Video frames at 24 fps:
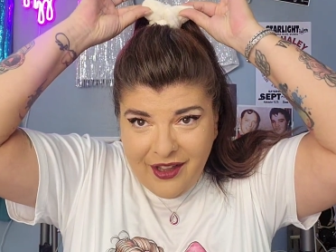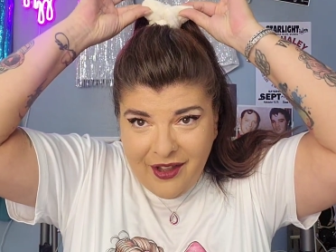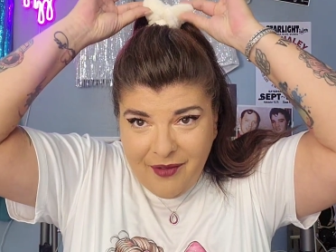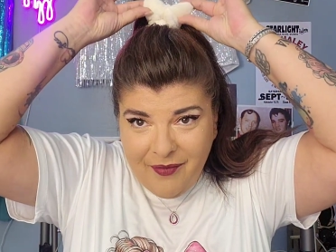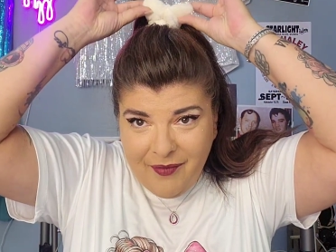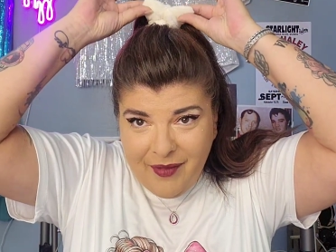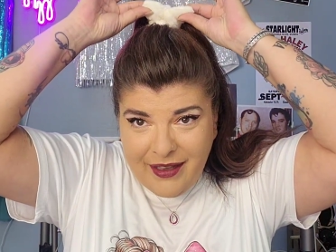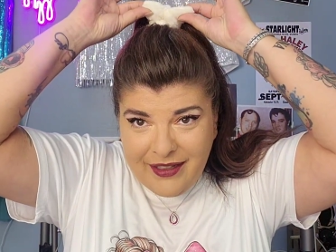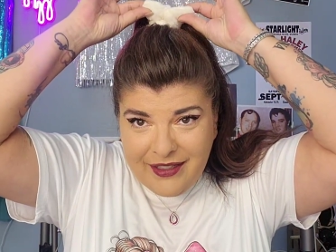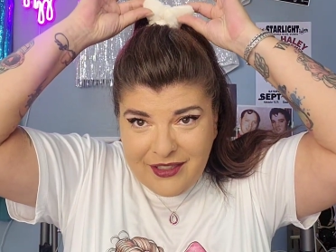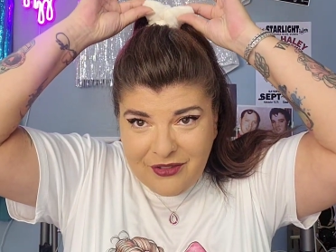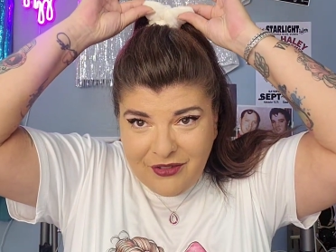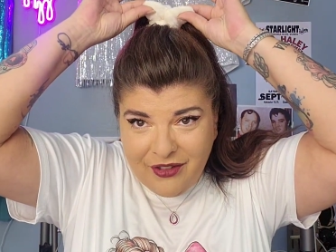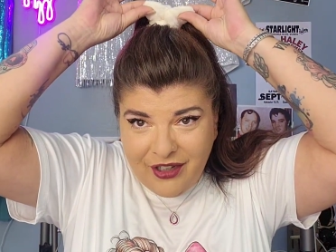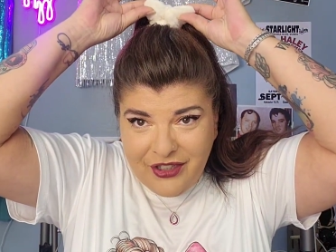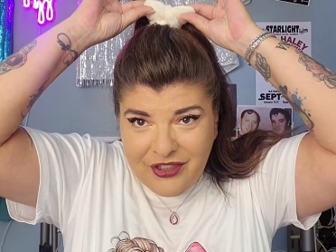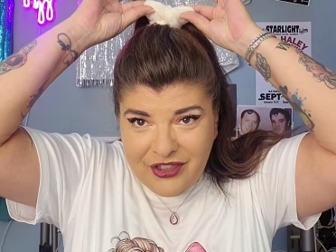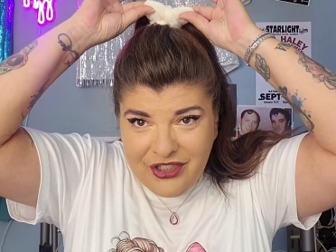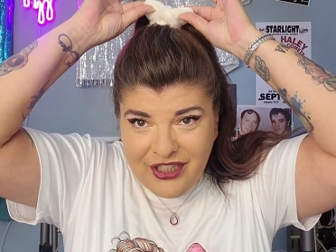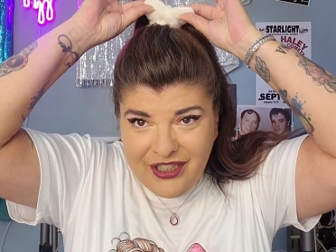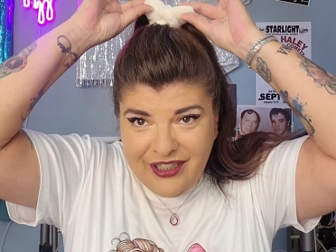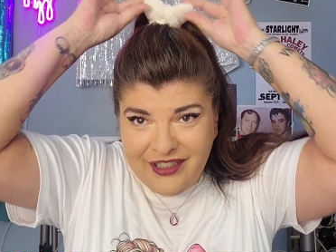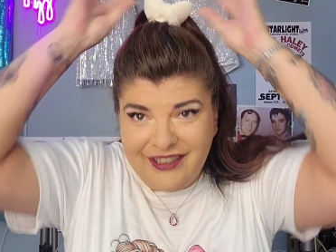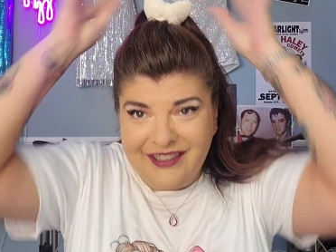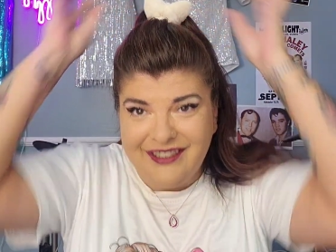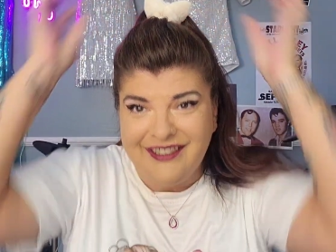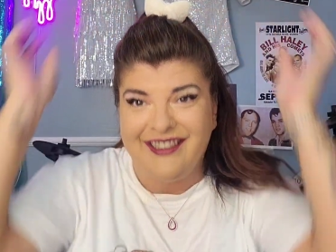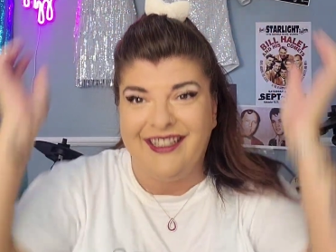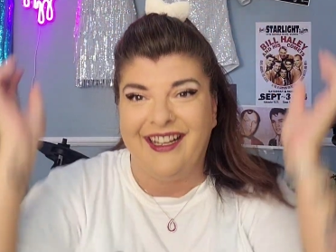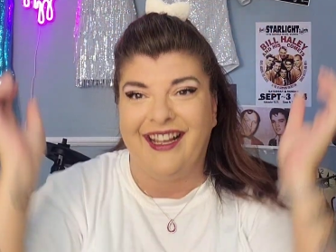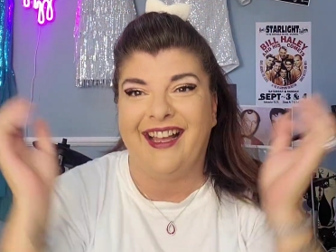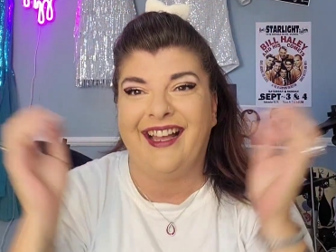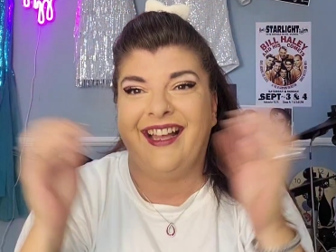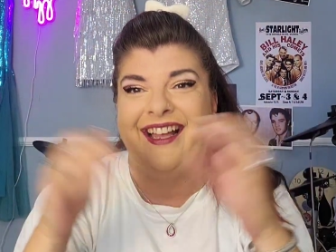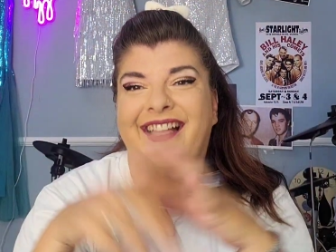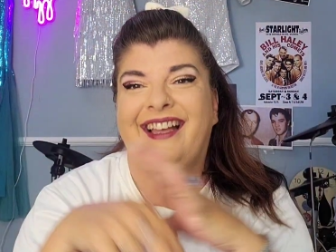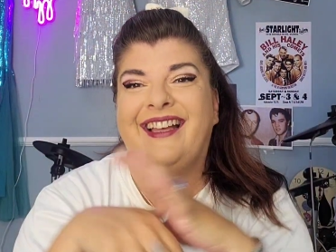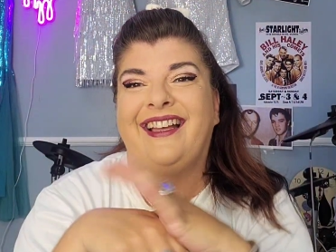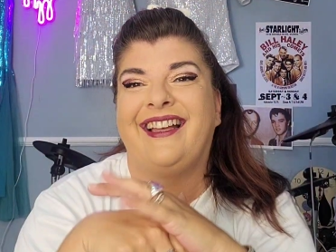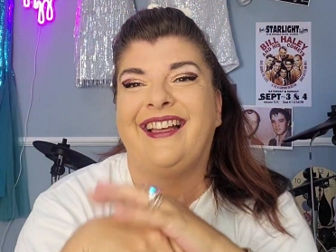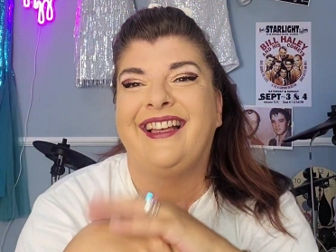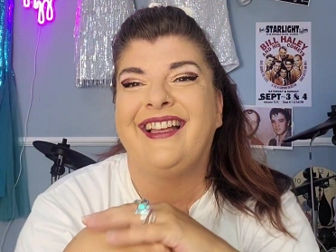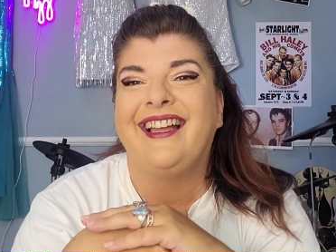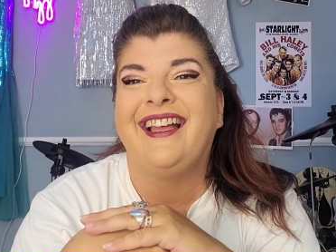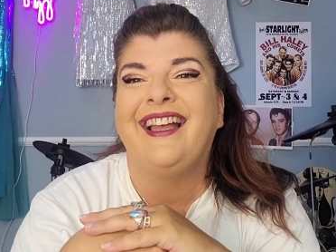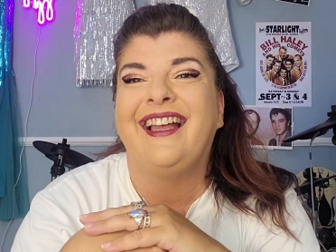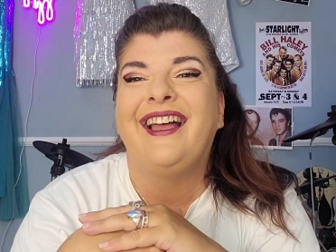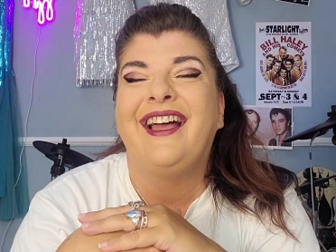Oh, my scrunchie. All
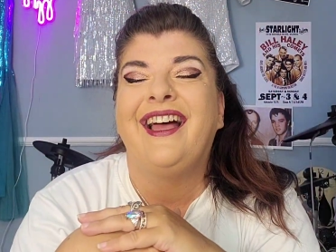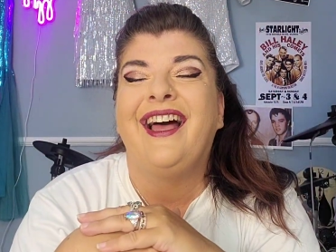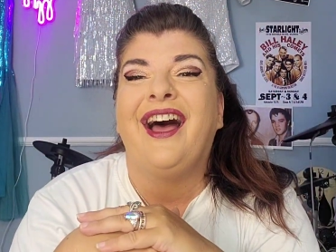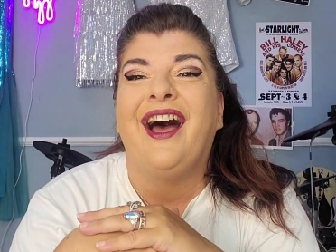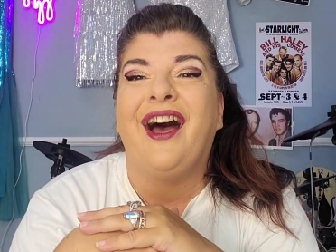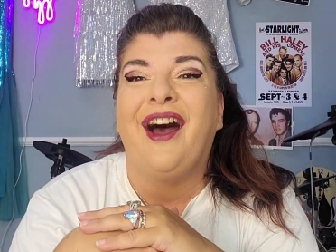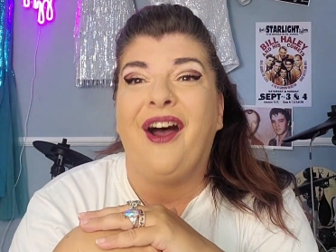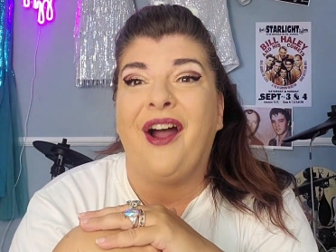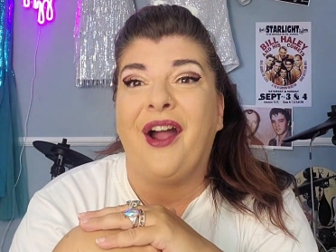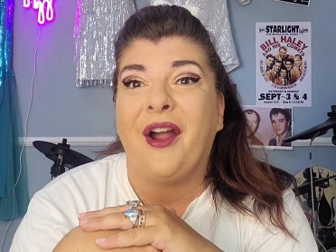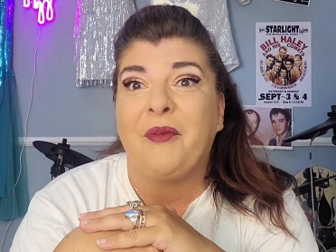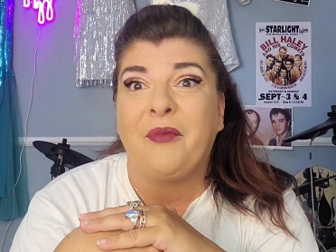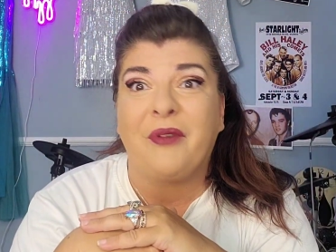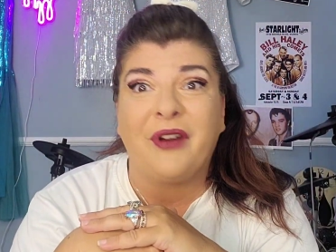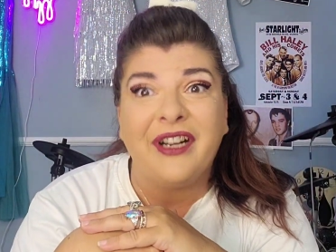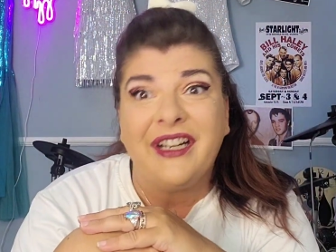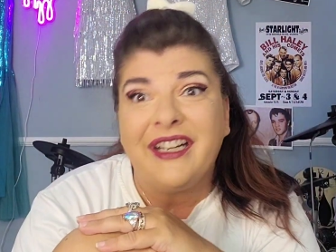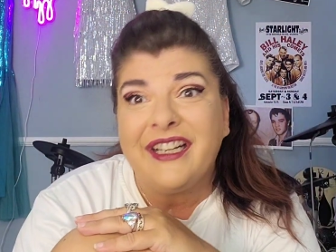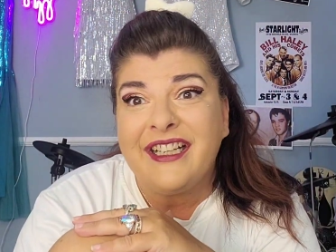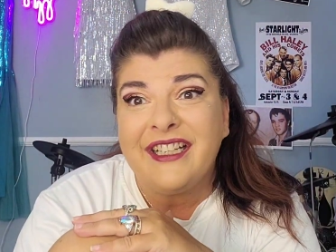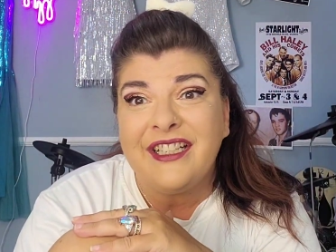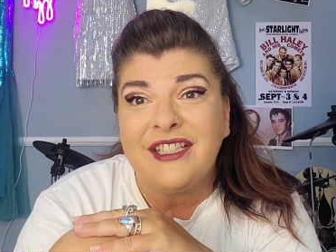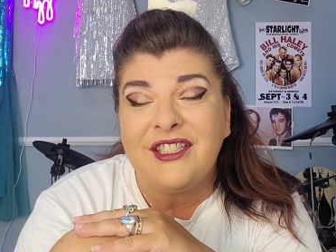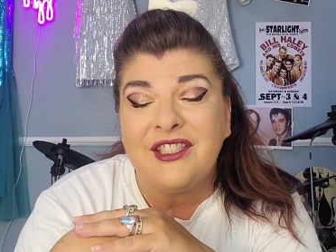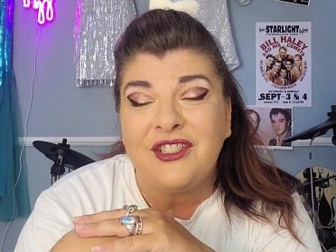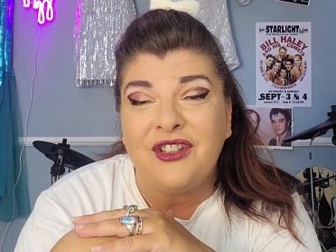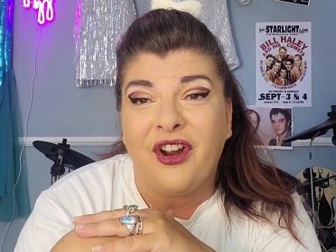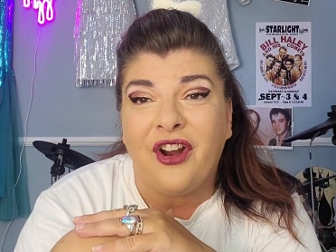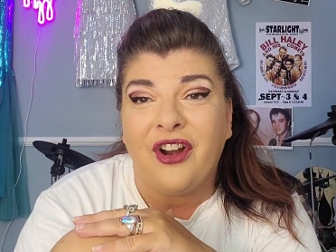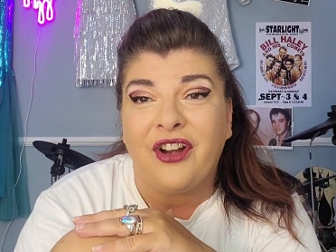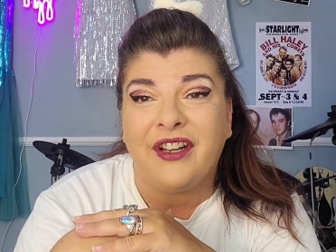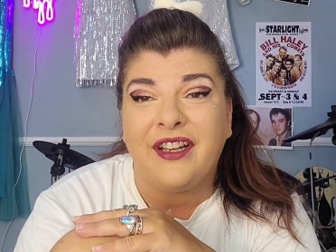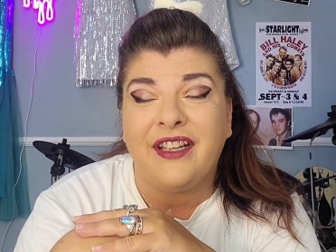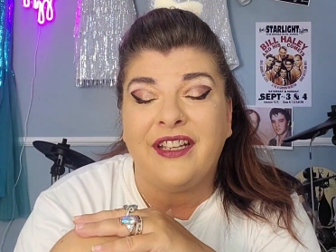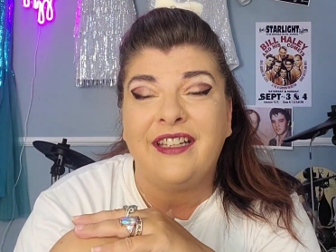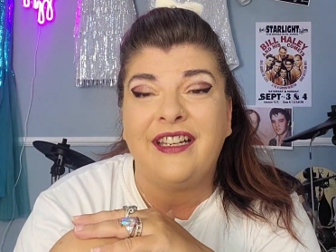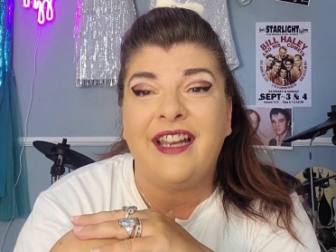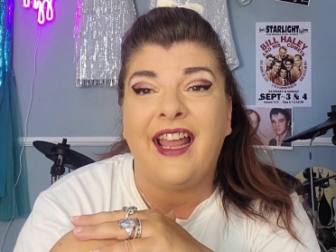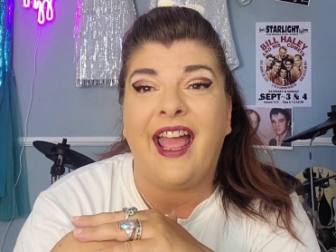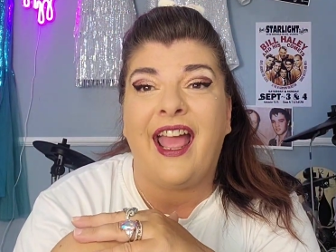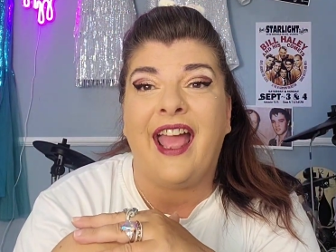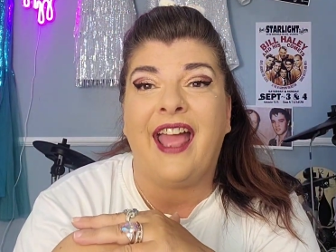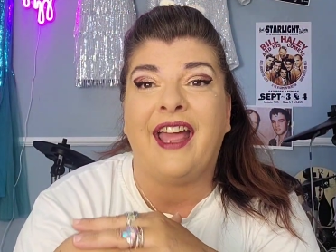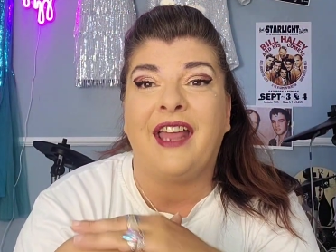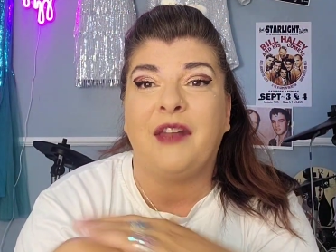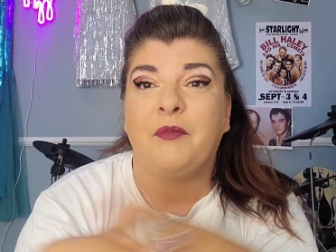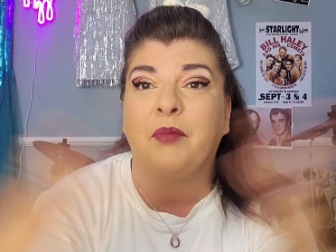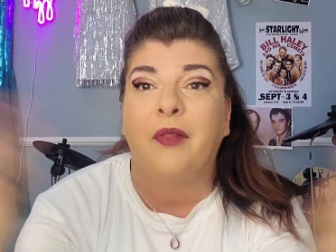right, we're gonna get started
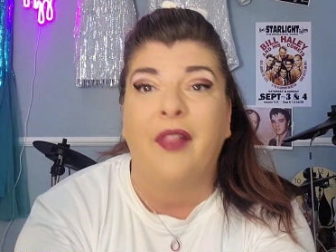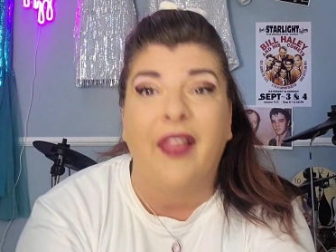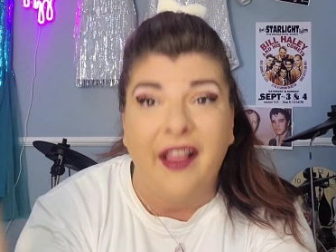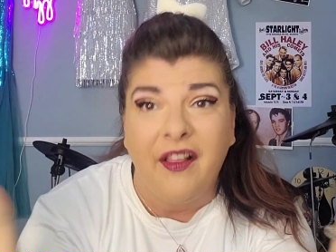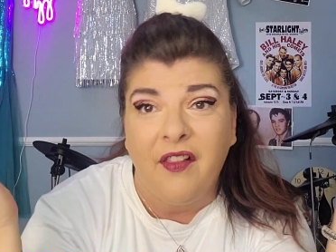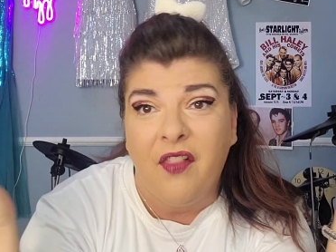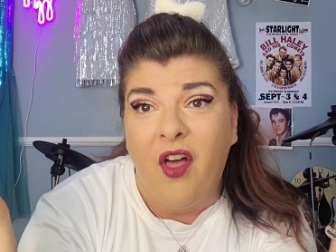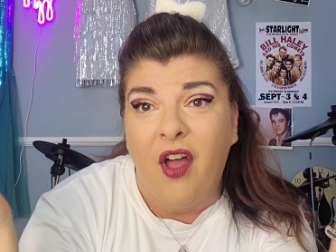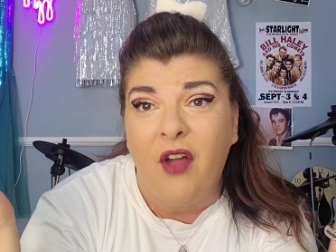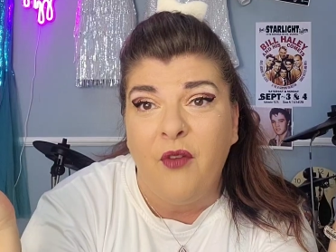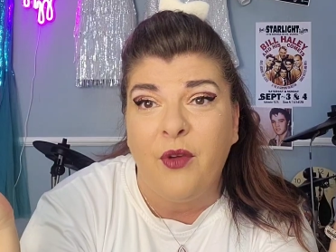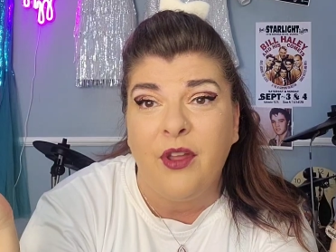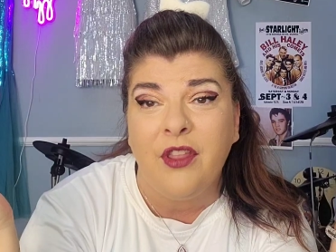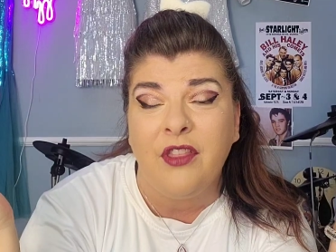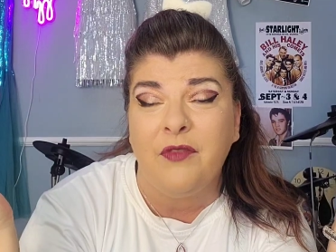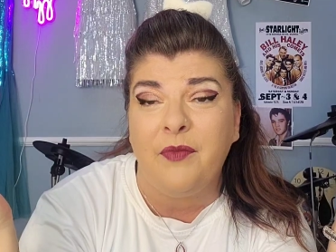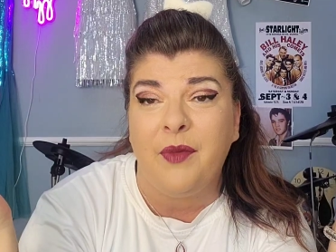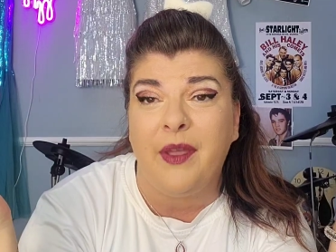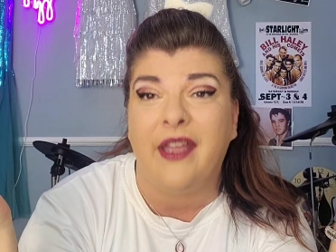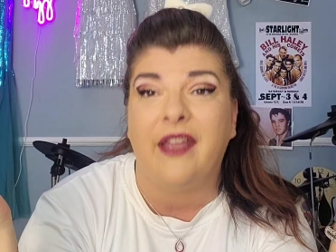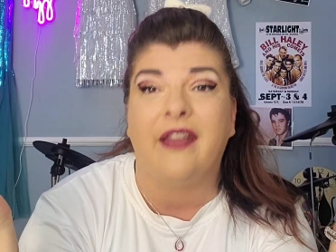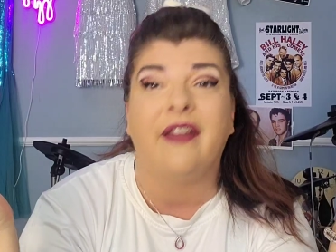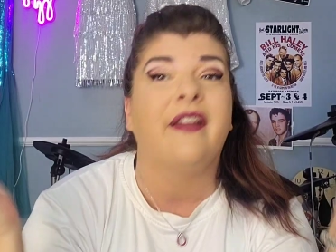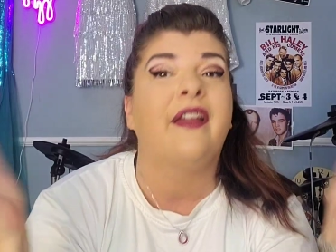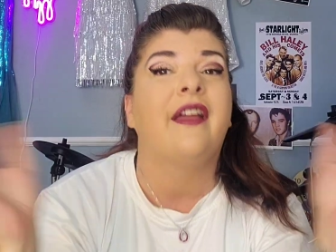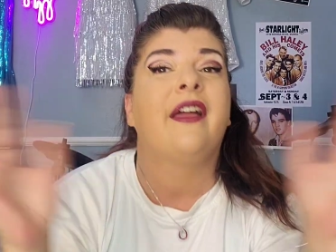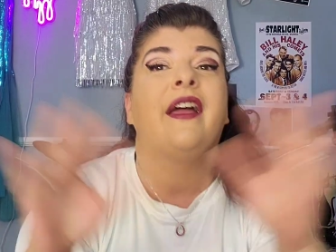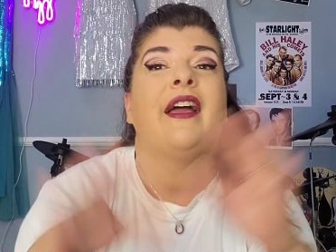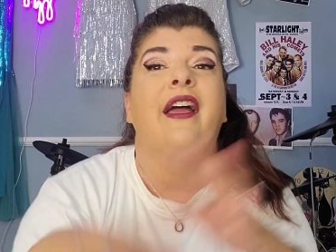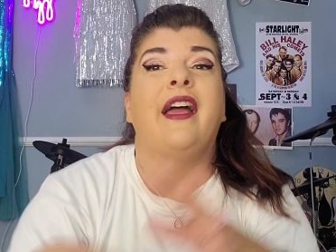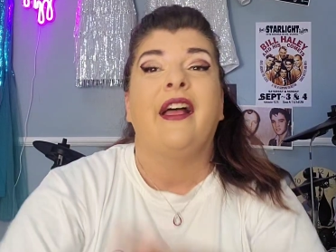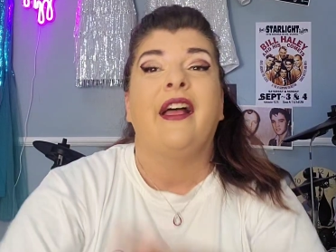and play along with me.